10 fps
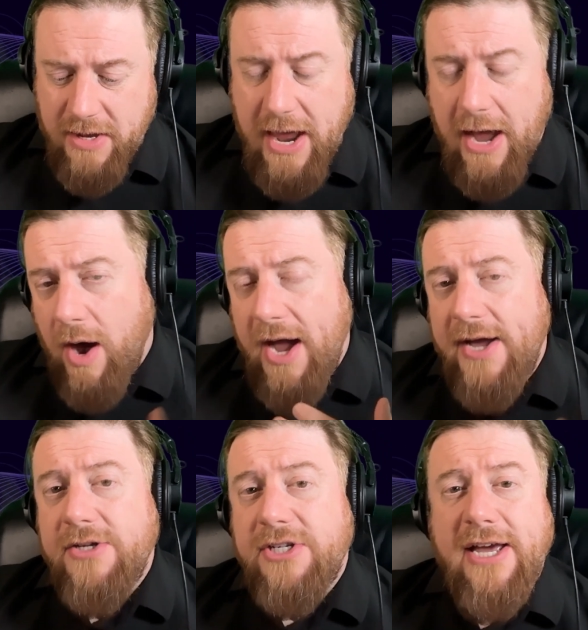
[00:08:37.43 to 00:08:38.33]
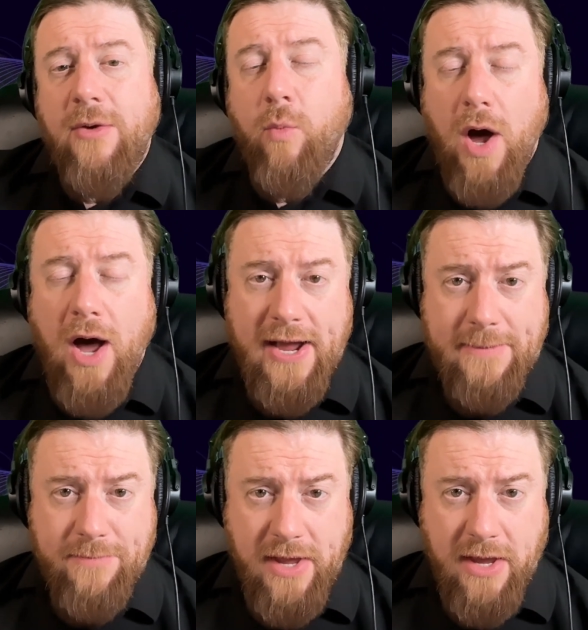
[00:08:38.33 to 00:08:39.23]
Now, I understand
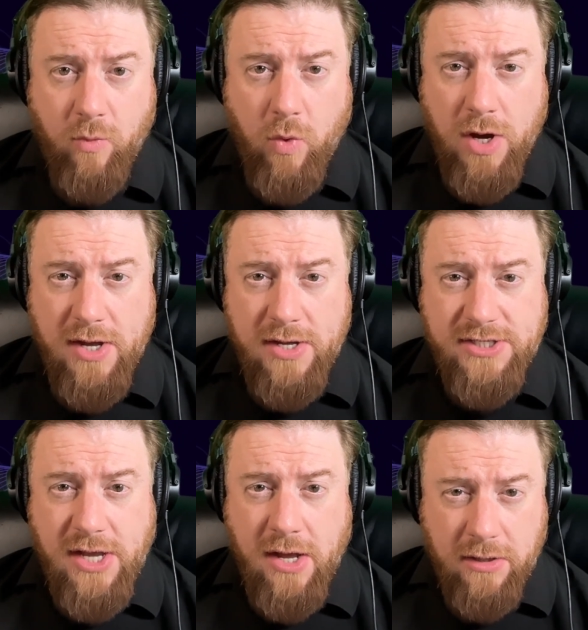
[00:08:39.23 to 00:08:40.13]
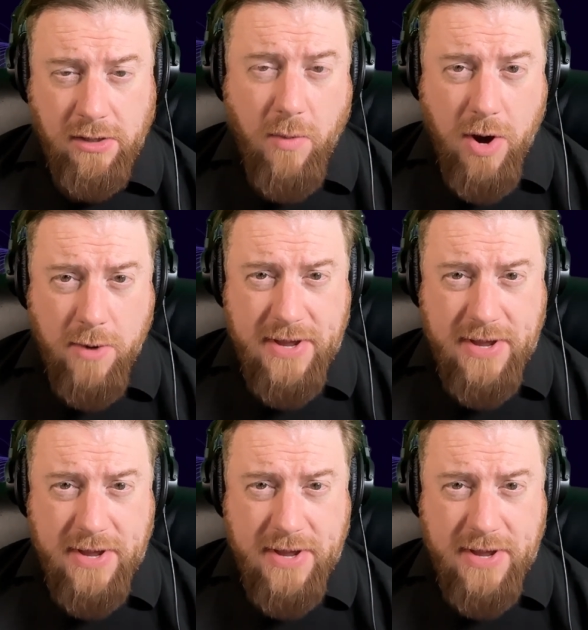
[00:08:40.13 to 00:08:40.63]
why it was lowered,